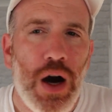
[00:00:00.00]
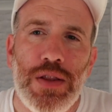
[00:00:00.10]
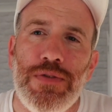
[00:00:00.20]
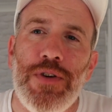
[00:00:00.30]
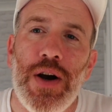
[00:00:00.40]

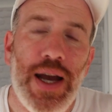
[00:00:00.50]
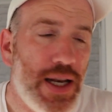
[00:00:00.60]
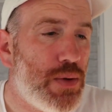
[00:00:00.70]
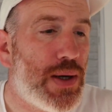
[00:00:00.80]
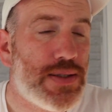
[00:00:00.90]
I'd defy
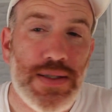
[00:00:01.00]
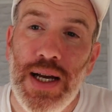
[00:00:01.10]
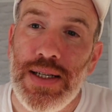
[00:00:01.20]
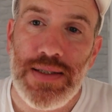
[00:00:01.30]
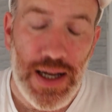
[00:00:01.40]
anyone to
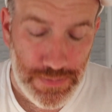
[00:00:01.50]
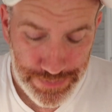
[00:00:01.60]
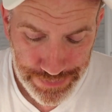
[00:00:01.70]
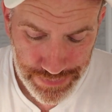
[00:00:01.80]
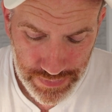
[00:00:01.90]
taste that
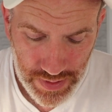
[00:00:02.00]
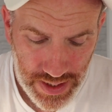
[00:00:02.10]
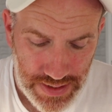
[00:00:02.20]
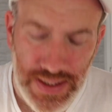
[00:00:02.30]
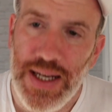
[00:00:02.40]

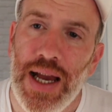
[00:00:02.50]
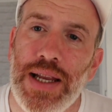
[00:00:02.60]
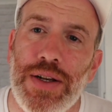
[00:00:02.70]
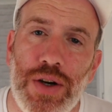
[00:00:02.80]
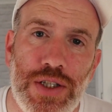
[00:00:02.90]
and say that
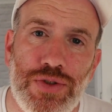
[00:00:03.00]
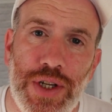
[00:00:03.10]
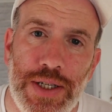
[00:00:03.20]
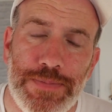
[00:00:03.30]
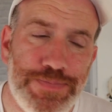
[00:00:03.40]
ain't a nice
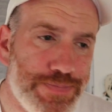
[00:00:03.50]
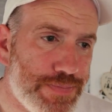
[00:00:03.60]
drink.